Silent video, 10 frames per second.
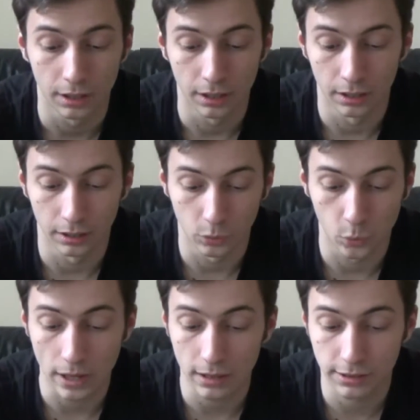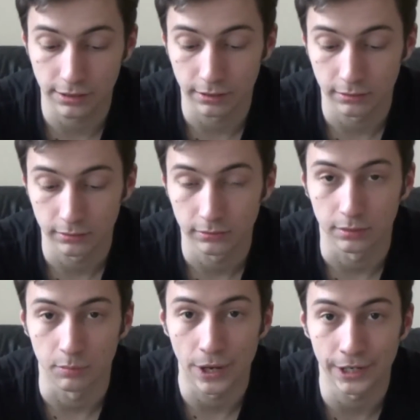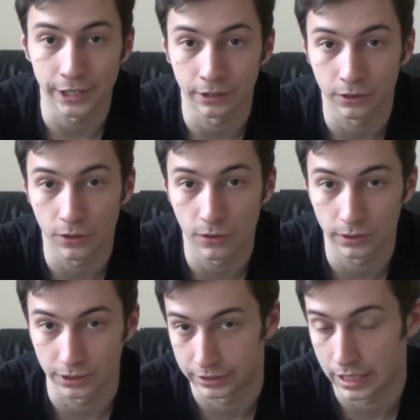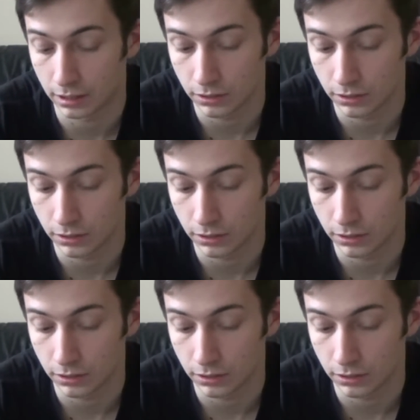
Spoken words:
Wealth, money and gold is yellow.